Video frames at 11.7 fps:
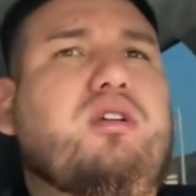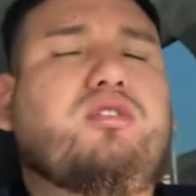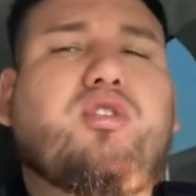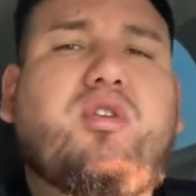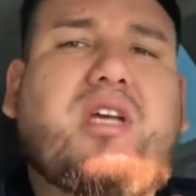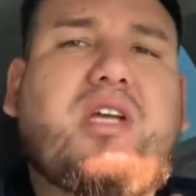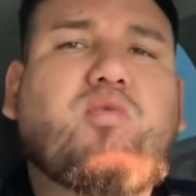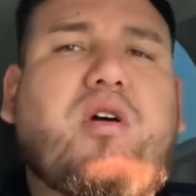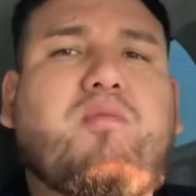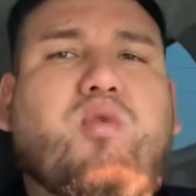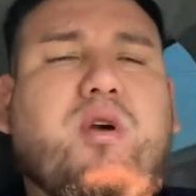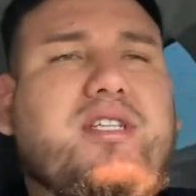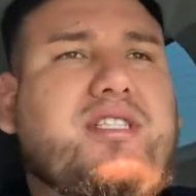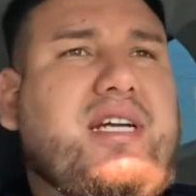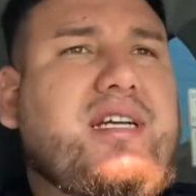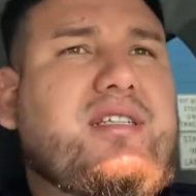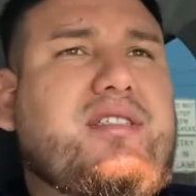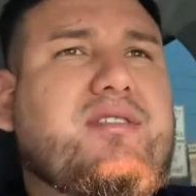Do you guys want more
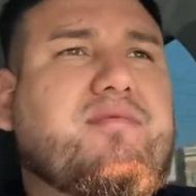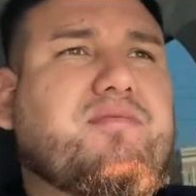chairs